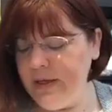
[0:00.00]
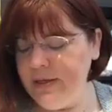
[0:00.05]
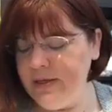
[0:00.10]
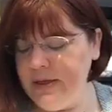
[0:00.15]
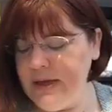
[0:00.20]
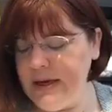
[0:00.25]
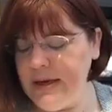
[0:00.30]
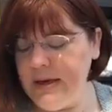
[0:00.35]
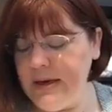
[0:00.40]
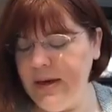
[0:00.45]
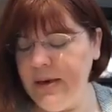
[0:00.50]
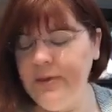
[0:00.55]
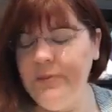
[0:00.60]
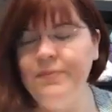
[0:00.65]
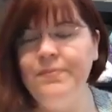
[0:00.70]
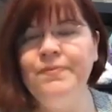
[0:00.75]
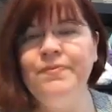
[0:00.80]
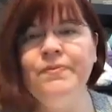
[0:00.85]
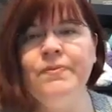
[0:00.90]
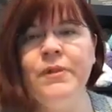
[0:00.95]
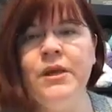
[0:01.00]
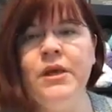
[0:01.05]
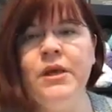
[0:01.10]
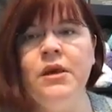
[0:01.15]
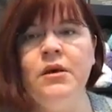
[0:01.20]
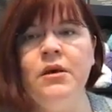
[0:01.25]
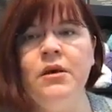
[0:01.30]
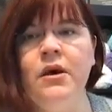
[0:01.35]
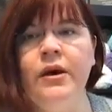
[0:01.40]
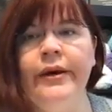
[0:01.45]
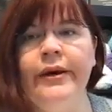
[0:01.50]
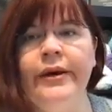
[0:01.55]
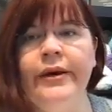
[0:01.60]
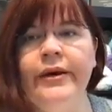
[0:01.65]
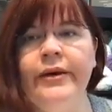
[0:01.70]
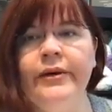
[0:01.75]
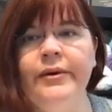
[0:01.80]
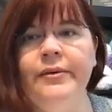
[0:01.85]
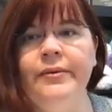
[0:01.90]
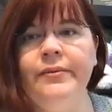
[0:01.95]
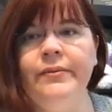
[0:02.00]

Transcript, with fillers: the um, uh,